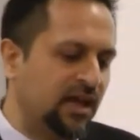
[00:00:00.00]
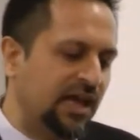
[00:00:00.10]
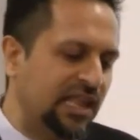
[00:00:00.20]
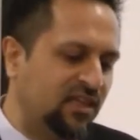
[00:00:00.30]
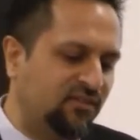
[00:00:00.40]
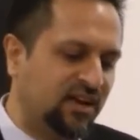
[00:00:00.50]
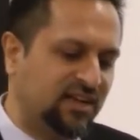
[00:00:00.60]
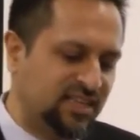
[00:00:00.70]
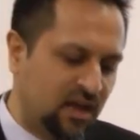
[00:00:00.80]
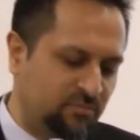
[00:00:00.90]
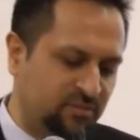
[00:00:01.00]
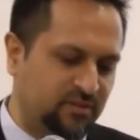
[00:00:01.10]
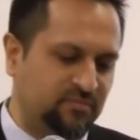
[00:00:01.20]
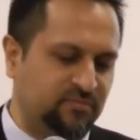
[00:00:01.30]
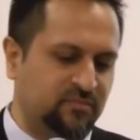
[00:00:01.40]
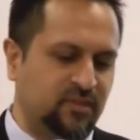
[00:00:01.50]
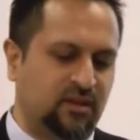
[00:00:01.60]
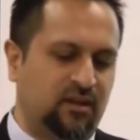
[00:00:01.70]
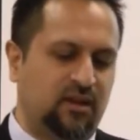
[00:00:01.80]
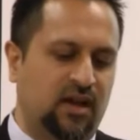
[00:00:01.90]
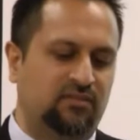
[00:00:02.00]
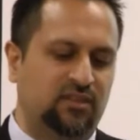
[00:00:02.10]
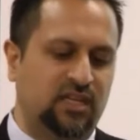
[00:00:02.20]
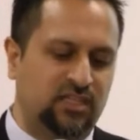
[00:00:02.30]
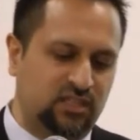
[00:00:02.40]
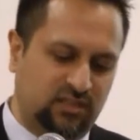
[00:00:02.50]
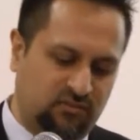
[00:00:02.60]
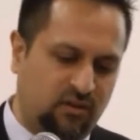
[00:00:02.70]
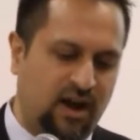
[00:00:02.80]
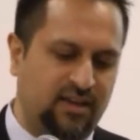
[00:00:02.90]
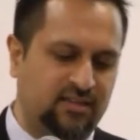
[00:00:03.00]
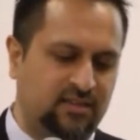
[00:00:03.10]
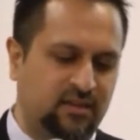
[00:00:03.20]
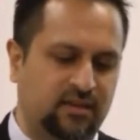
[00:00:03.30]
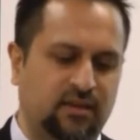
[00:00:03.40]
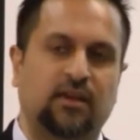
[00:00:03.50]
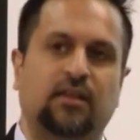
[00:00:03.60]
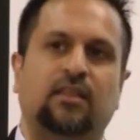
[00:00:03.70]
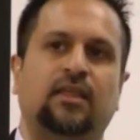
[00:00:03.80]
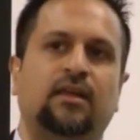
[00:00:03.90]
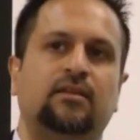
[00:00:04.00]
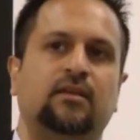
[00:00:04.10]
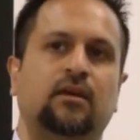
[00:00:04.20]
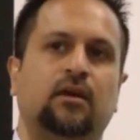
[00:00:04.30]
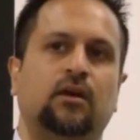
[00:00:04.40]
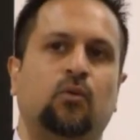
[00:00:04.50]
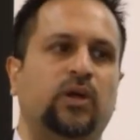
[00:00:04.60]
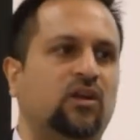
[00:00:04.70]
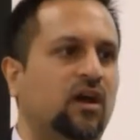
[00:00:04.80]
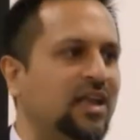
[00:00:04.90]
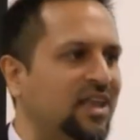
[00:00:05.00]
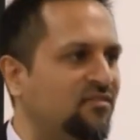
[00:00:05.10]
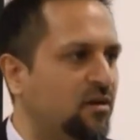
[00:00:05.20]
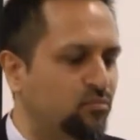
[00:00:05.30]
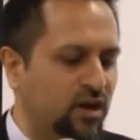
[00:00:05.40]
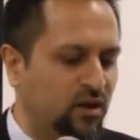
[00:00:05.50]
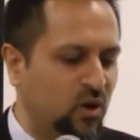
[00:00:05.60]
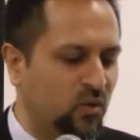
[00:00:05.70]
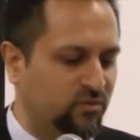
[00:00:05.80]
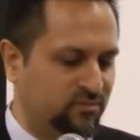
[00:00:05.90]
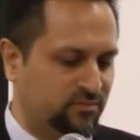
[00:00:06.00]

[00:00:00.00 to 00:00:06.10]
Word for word: a living example of the teachings of Christ that we do not live on bread alone.